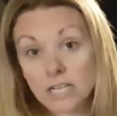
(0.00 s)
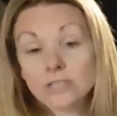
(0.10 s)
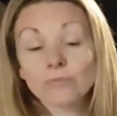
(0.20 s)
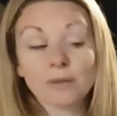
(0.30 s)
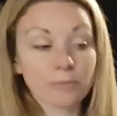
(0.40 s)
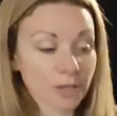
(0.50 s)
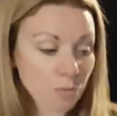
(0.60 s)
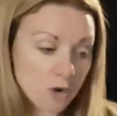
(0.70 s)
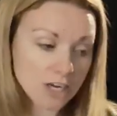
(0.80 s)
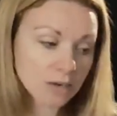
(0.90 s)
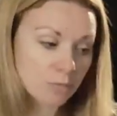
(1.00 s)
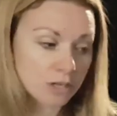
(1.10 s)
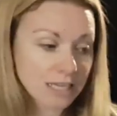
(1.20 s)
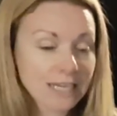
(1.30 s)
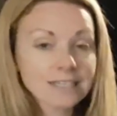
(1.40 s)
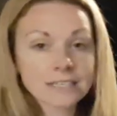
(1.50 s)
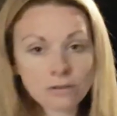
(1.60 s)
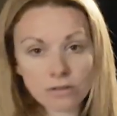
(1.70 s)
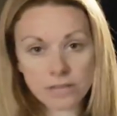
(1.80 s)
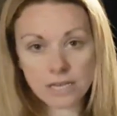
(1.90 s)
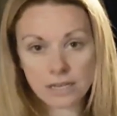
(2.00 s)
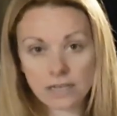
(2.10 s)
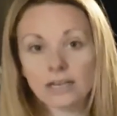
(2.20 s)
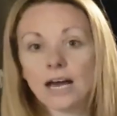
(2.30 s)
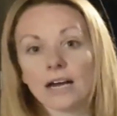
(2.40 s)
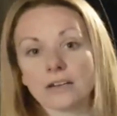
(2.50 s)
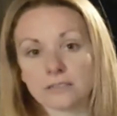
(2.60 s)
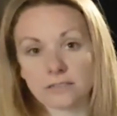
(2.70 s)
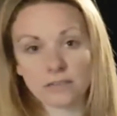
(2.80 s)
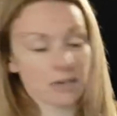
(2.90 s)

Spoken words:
So people that work in bodega still think in jarras.